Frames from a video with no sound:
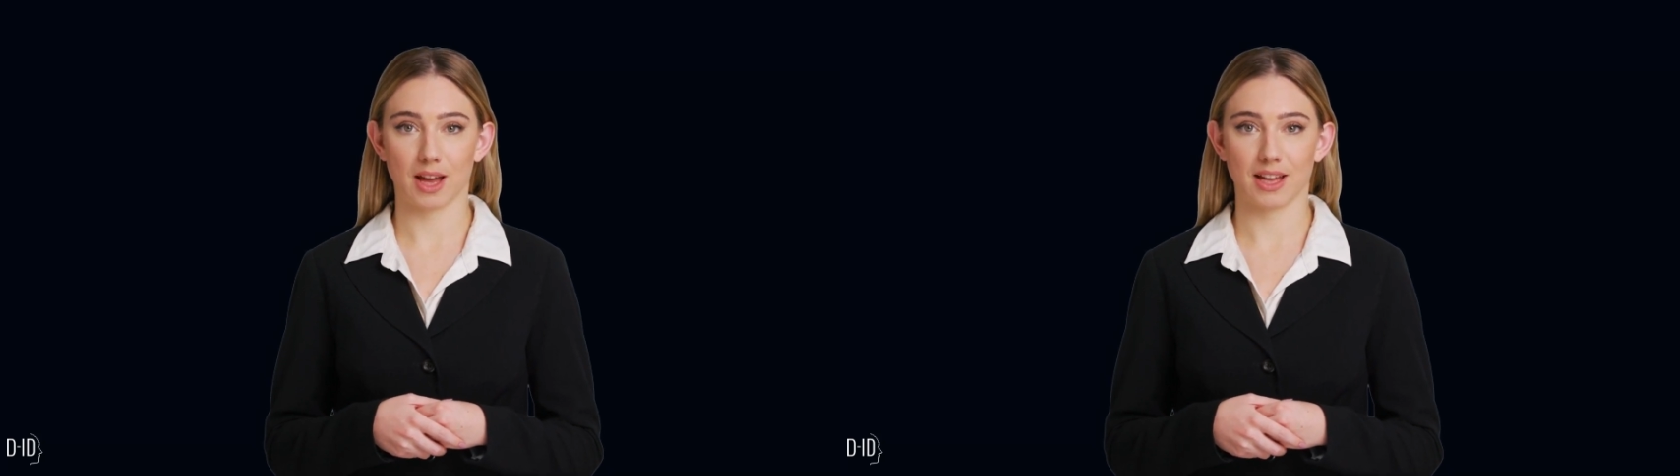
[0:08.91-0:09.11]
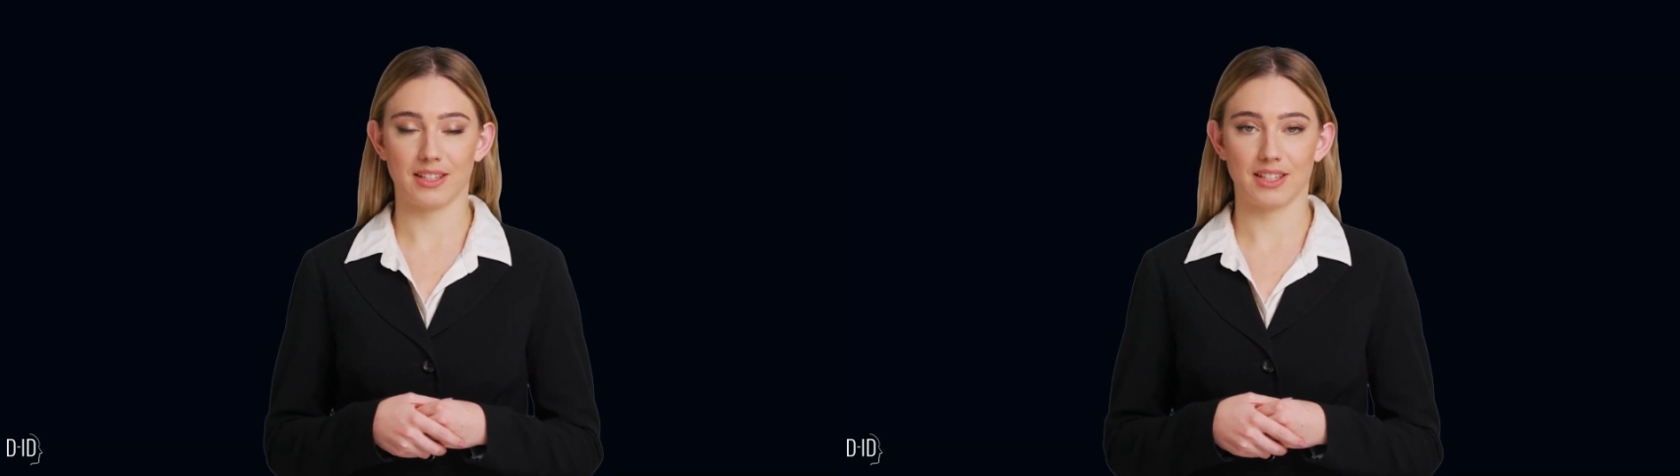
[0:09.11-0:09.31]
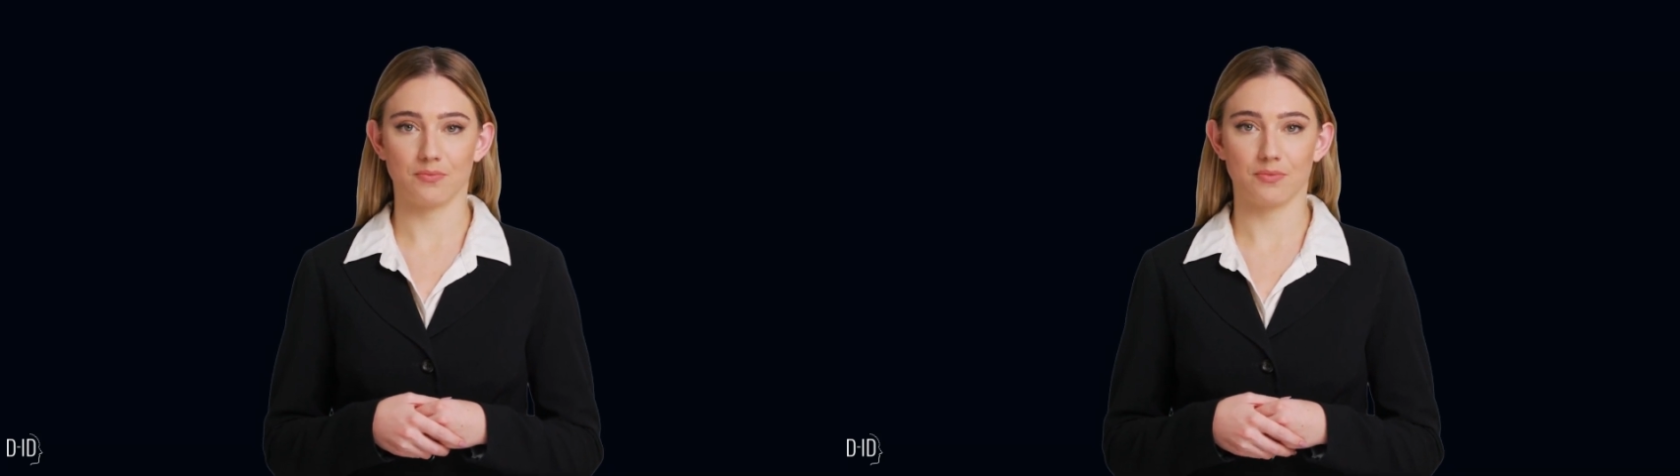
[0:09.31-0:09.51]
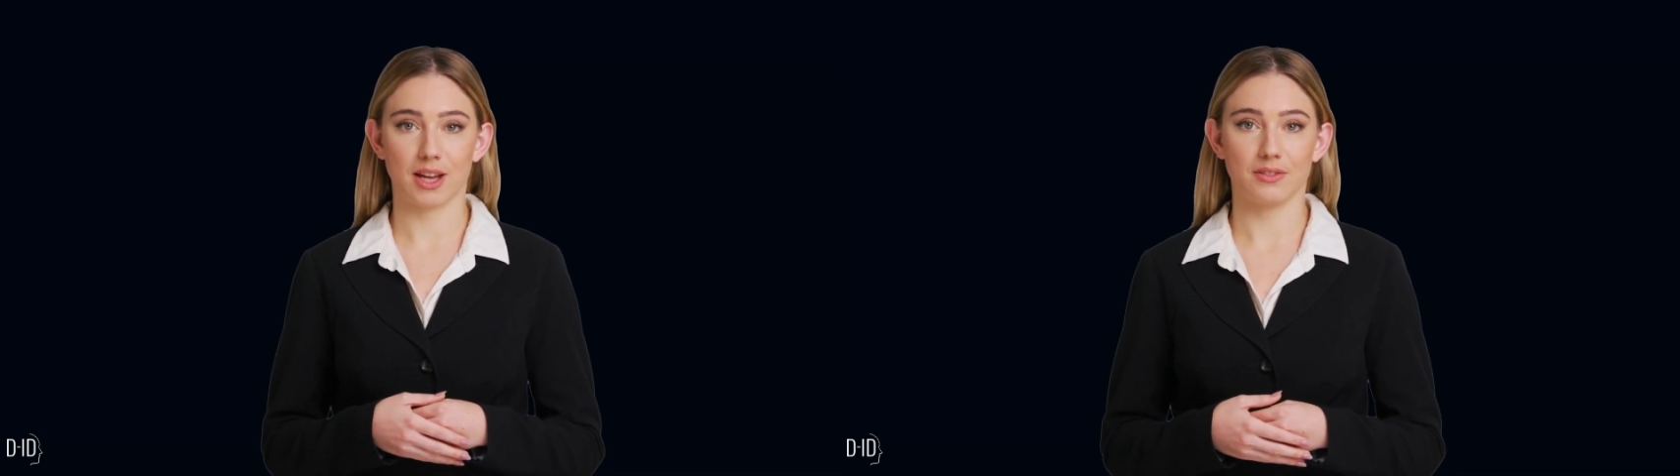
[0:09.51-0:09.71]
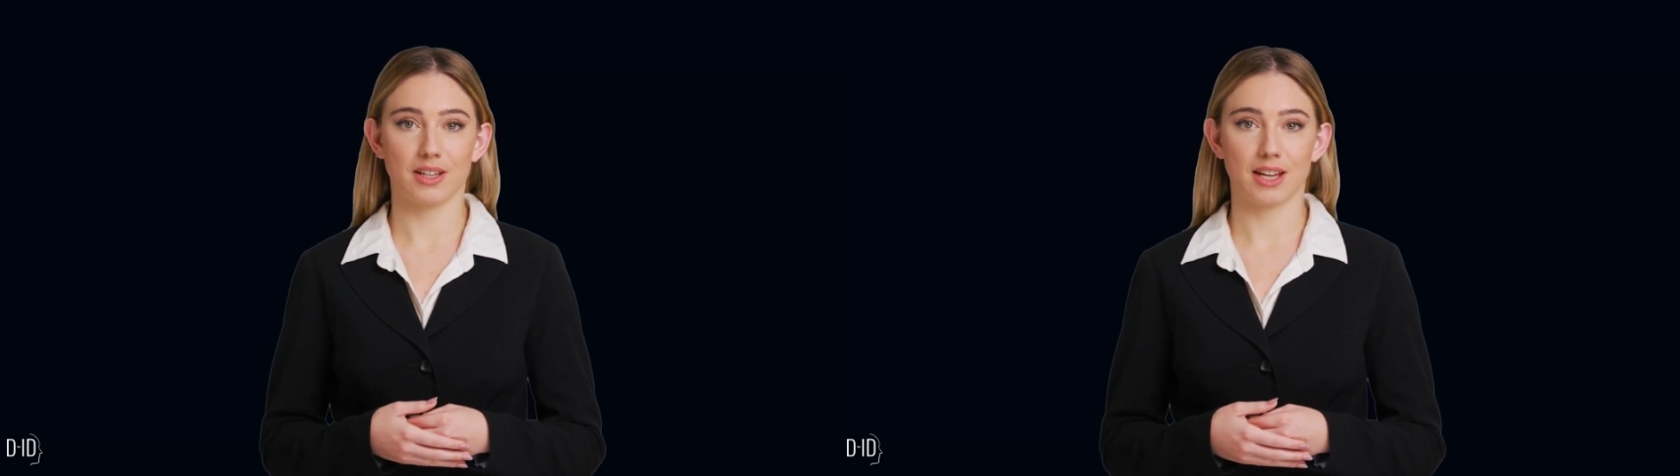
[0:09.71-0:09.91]

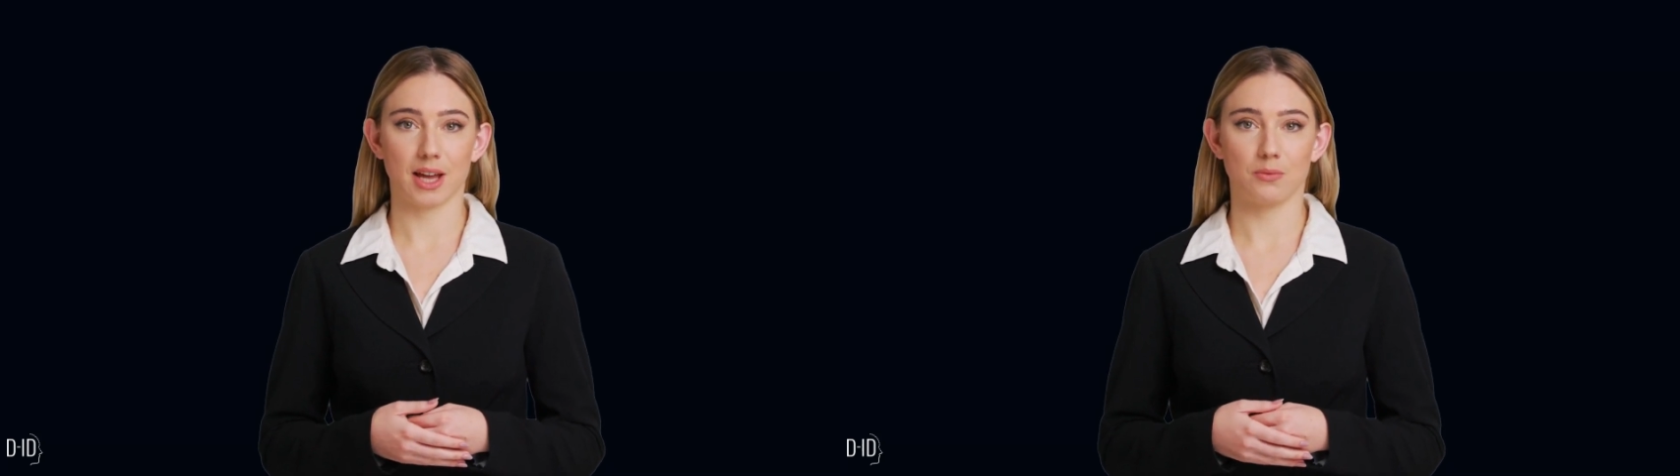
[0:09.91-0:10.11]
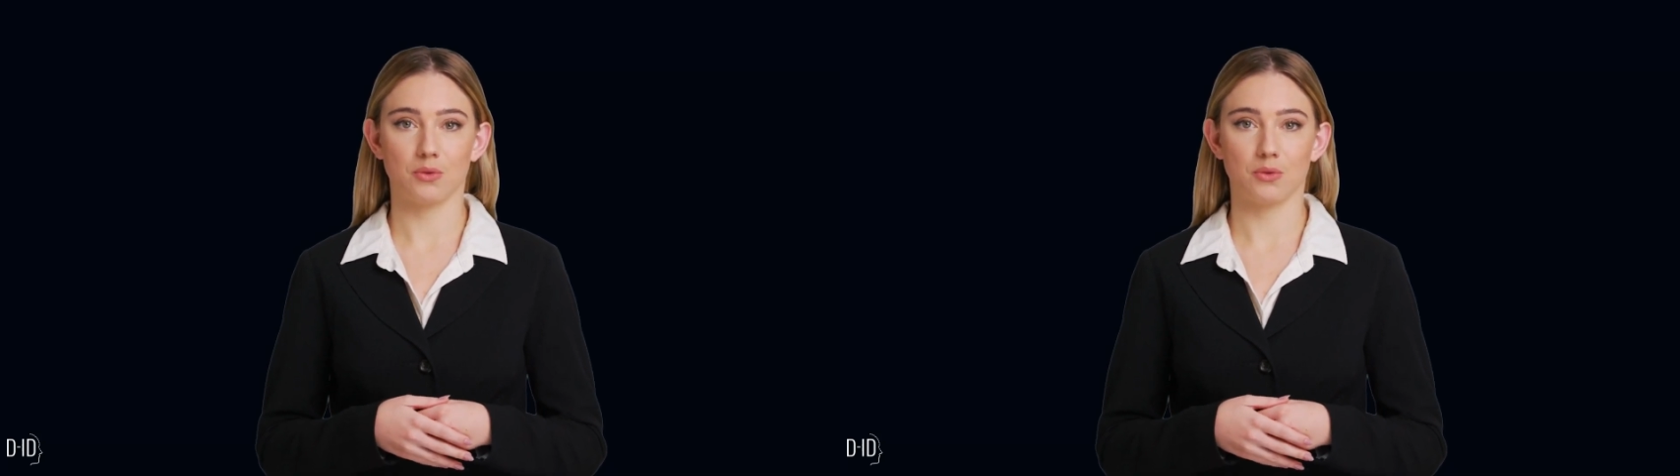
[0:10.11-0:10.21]
identifying the key